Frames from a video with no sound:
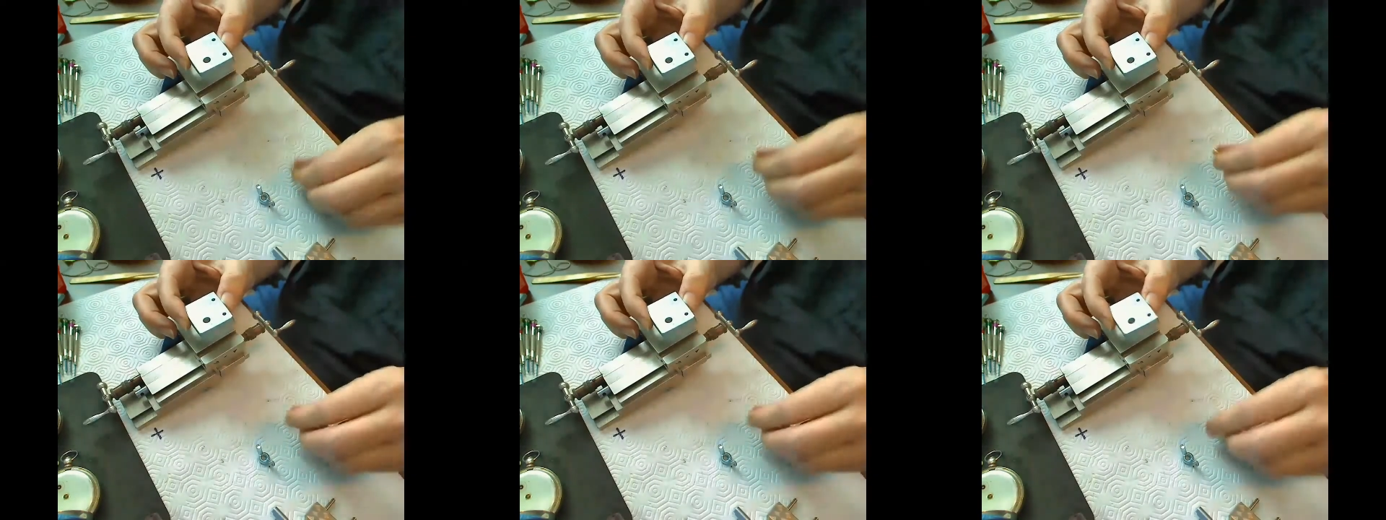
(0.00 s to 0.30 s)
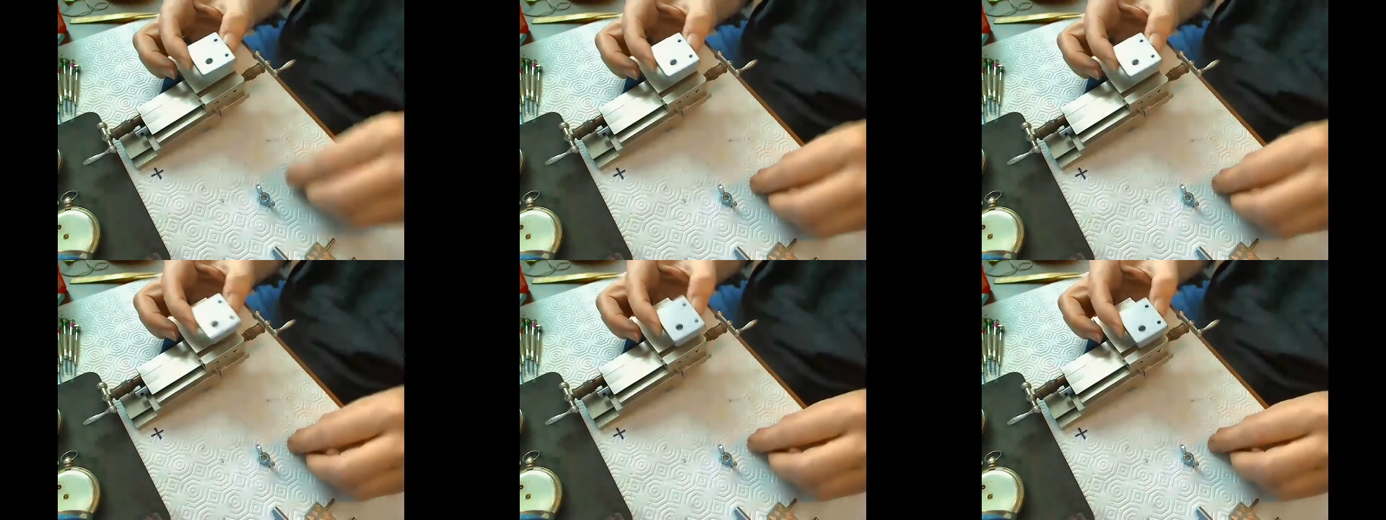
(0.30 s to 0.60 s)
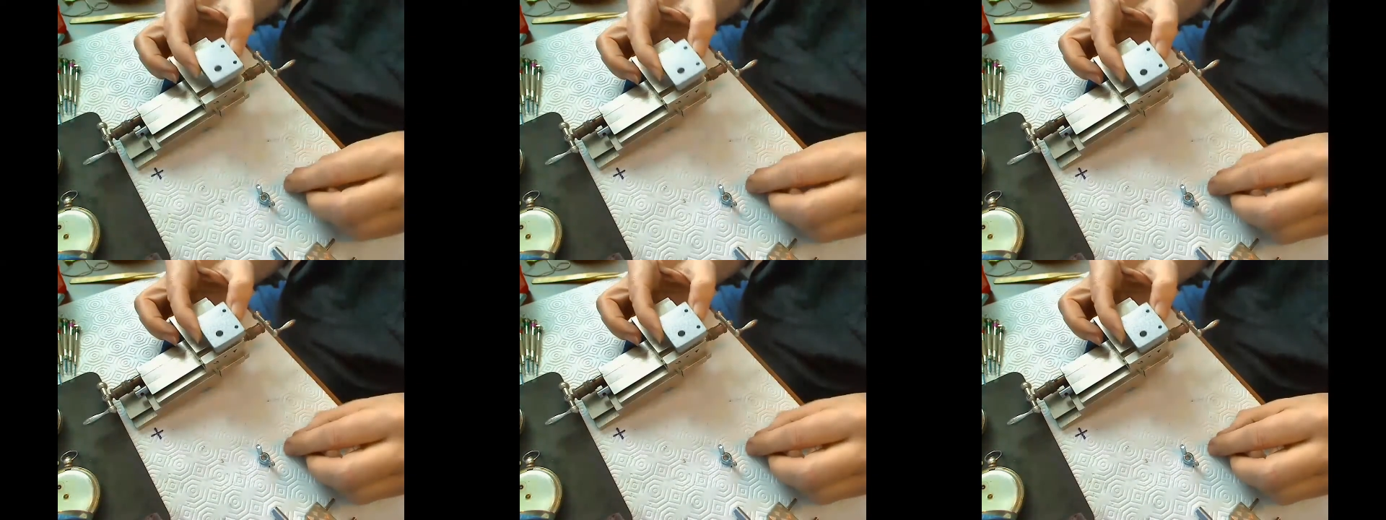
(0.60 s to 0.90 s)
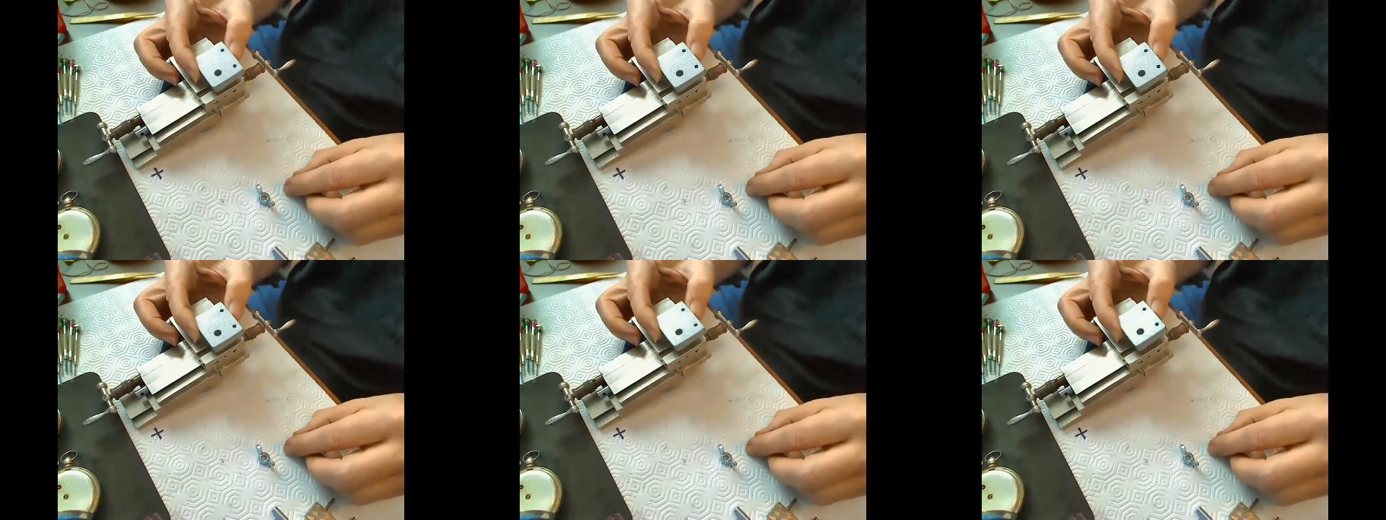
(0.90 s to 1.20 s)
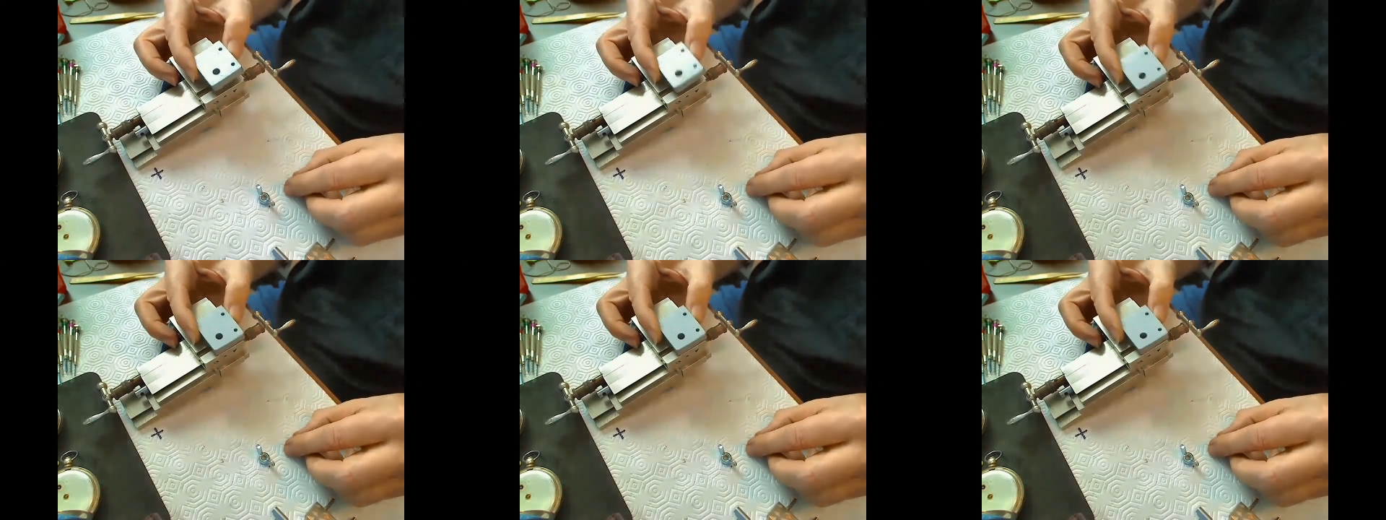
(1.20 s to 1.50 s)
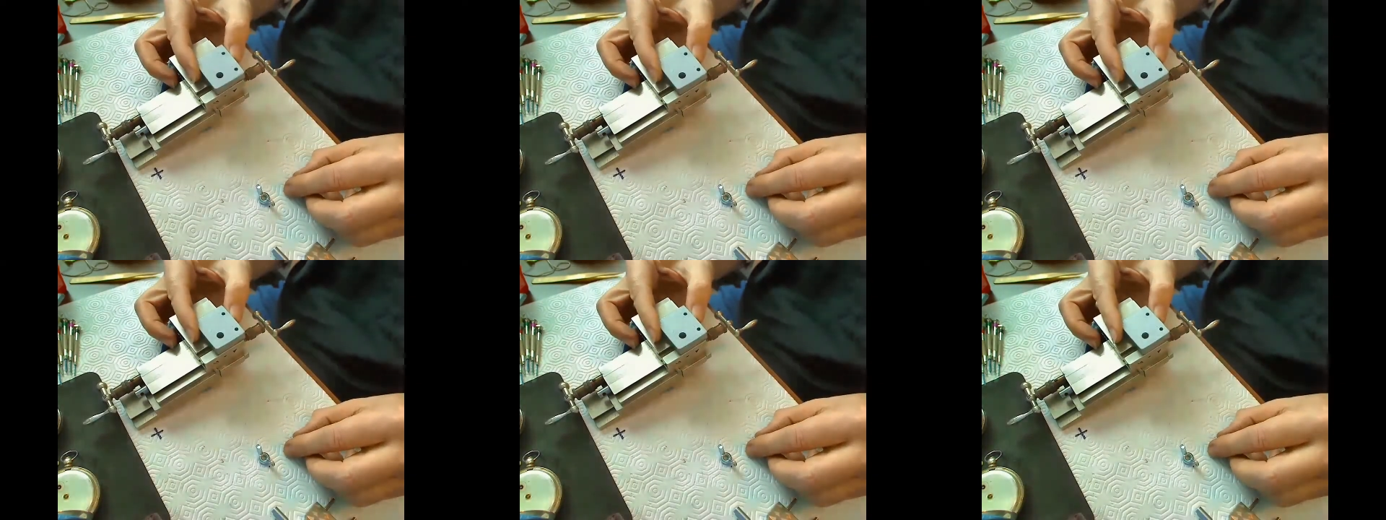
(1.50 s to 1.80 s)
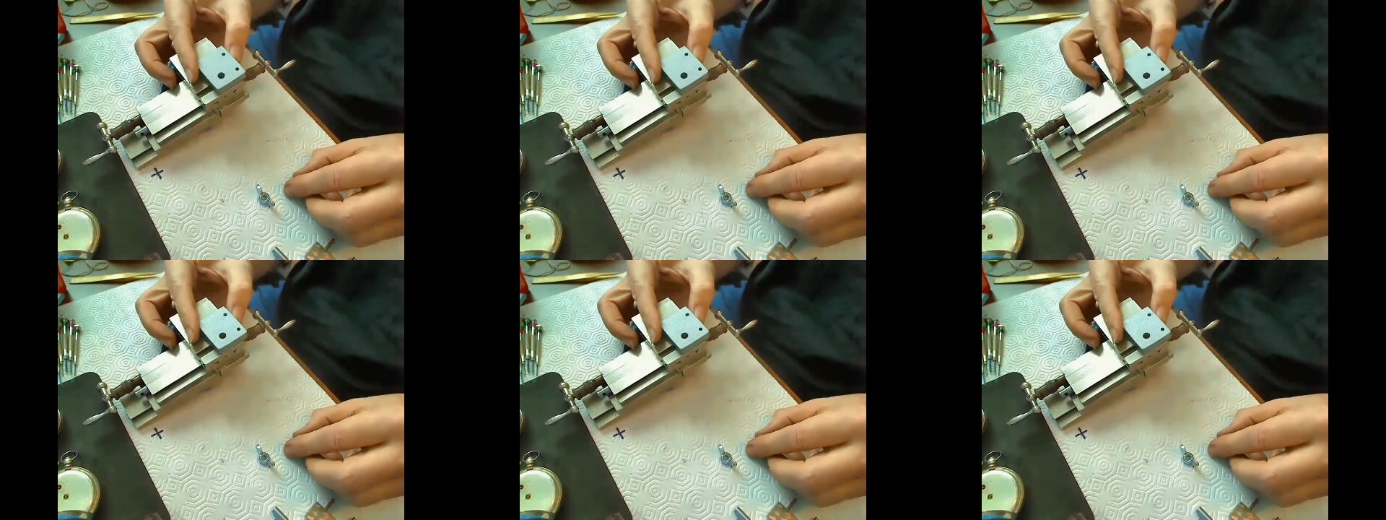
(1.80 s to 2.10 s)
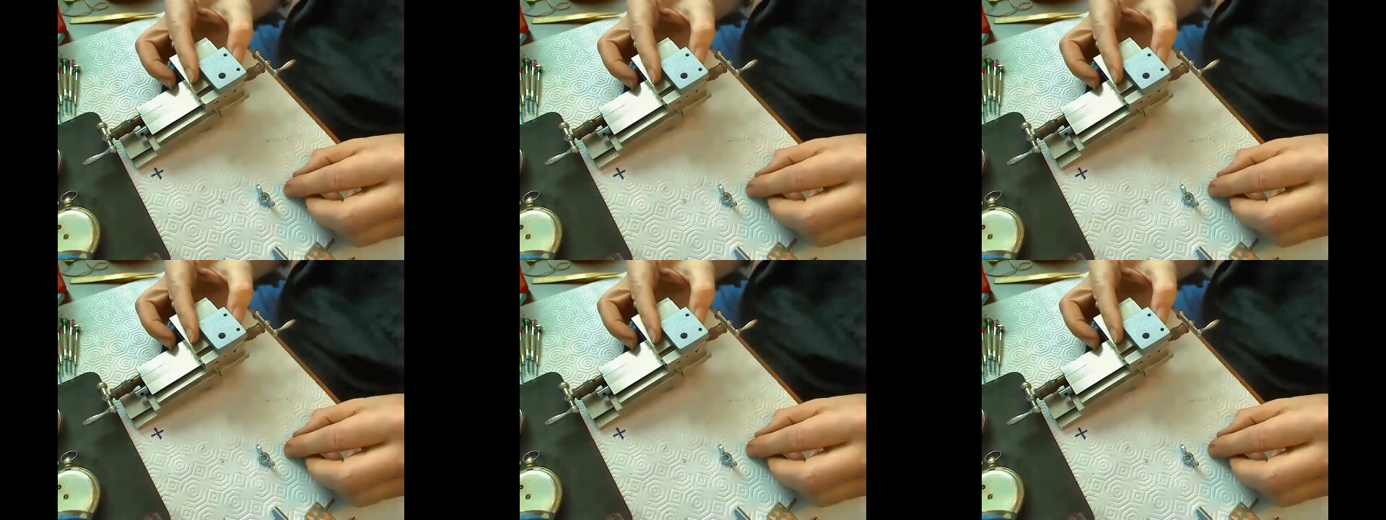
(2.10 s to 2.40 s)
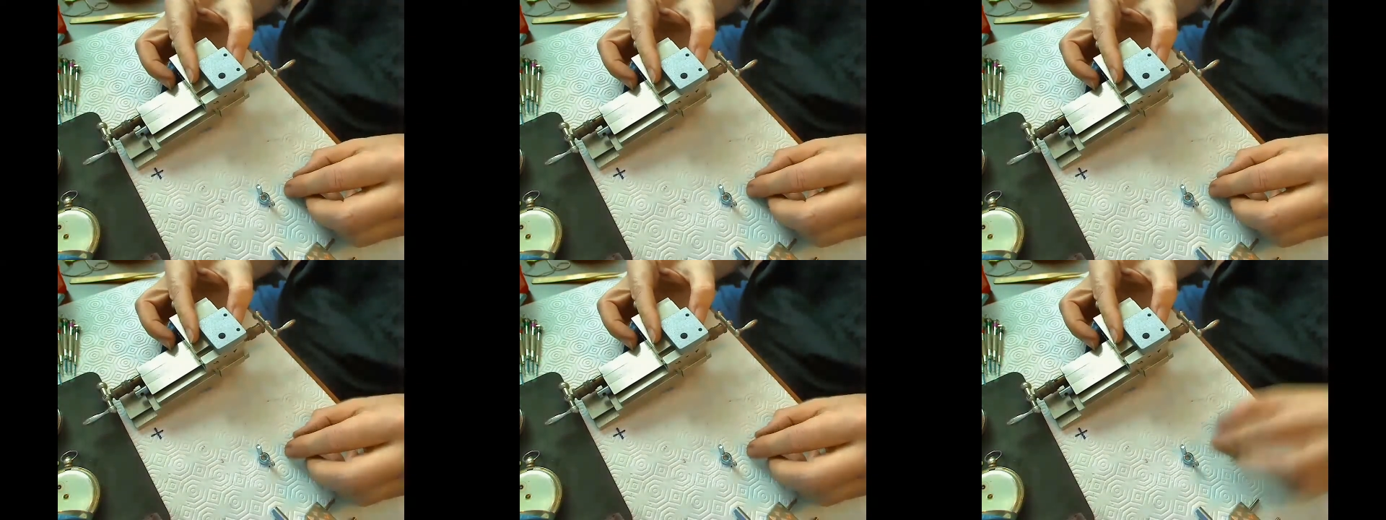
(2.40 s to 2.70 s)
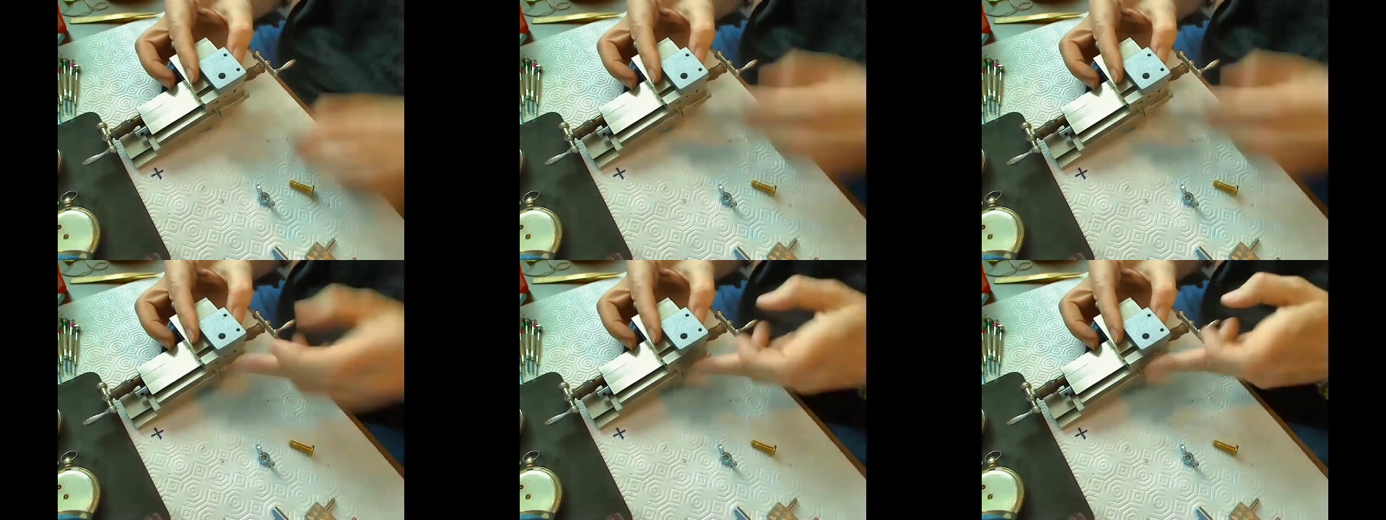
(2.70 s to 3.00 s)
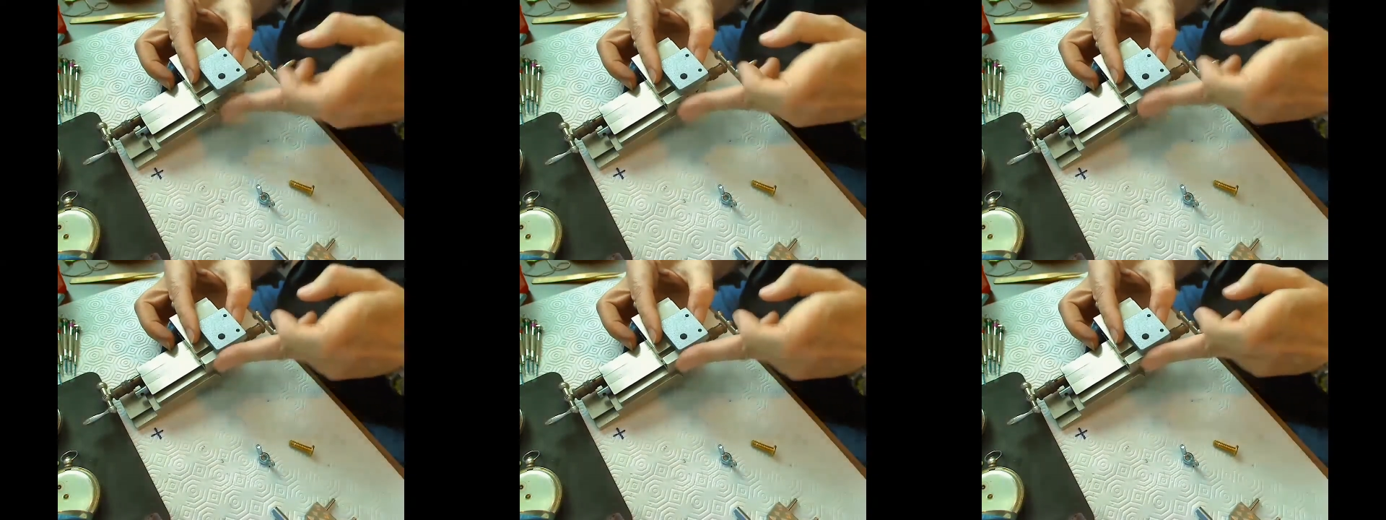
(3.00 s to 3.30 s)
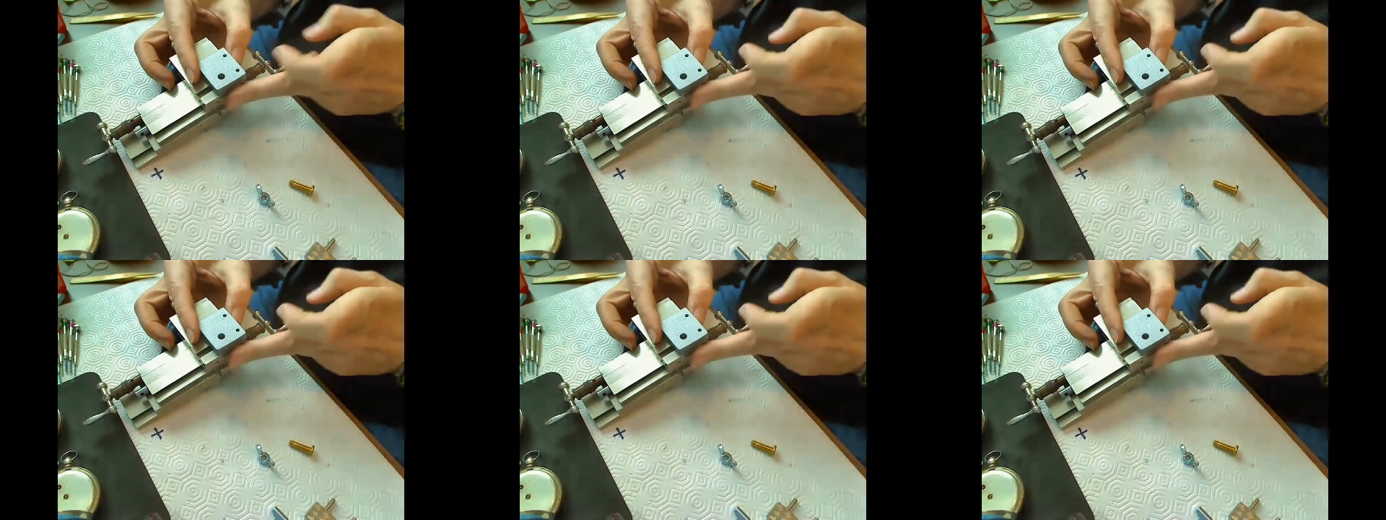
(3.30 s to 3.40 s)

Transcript: No face is visible, so there are no lips to read.